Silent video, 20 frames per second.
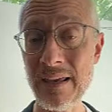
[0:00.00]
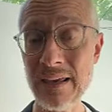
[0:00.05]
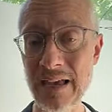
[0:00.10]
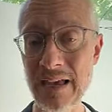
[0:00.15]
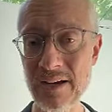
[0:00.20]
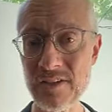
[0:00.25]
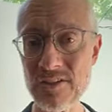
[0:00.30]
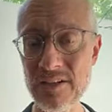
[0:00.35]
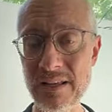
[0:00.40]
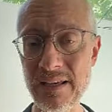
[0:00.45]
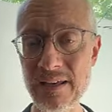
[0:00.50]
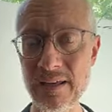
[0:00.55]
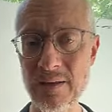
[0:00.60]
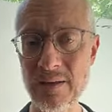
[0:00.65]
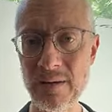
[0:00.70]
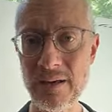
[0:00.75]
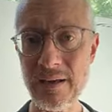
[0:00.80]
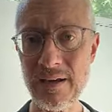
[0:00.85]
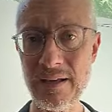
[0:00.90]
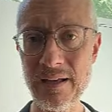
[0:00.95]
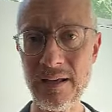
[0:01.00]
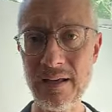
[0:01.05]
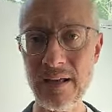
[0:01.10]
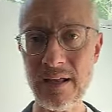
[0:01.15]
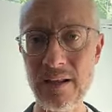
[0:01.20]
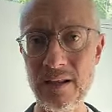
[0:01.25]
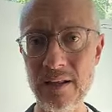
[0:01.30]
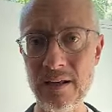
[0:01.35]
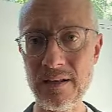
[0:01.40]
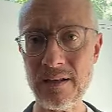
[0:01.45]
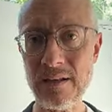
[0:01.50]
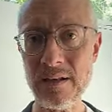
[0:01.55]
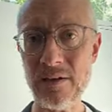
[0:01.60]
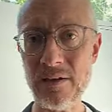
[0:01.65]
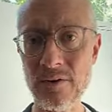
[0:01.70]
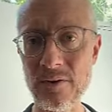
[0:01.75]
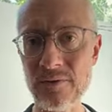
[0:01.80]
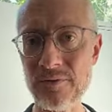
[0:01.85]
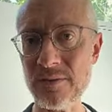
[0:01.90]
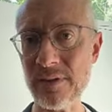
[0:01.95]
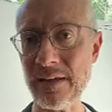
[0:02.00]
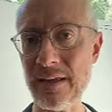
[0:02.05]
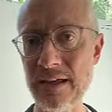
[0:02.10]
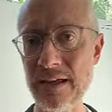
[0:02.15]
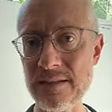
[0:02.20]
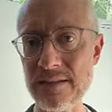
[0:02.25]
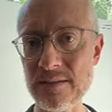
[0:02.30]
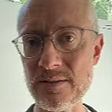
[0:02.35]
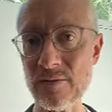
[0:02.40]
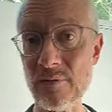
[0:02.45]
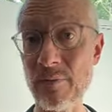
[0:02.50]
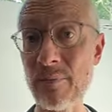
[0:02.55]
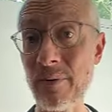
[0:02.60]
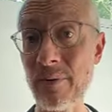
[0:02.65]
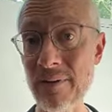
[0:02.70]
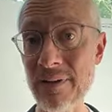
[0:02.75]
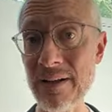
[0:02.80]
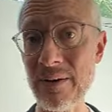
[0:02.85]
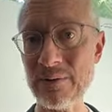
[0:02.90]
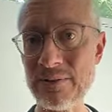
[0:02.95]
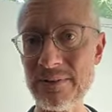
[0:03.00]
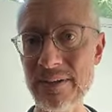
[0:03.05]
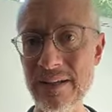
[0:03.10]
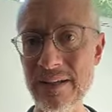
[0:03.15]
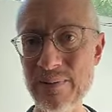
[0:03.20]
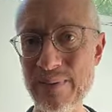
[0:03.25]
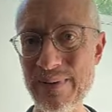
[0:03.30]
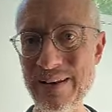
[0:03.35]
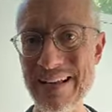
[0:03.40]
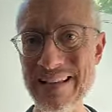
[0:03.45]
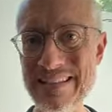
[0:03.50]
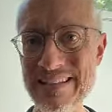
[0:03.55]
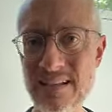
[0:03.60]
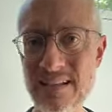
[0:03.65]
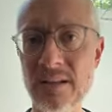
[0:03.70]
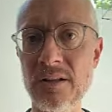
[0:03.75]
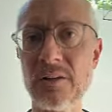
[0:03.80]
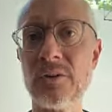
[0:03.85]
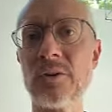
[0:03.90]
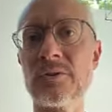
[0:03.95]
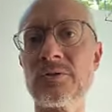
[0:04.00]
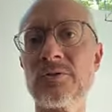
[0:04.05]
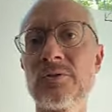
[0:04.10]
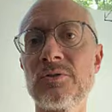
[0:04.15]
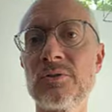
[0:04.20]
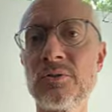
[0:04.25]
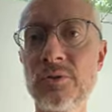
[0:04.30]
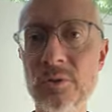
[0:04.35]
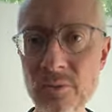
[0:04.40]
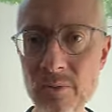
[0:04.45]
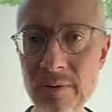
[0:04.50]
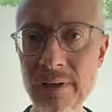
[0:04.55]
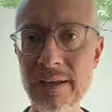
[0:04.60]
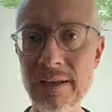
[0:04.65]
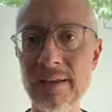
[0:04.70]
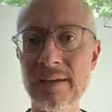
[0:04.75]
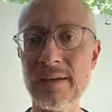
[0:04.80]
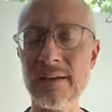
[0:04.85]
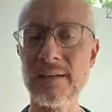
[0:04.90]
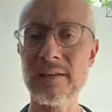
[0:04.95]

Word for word: Actually, uh, a, a, lot of the cases of burnout take place not during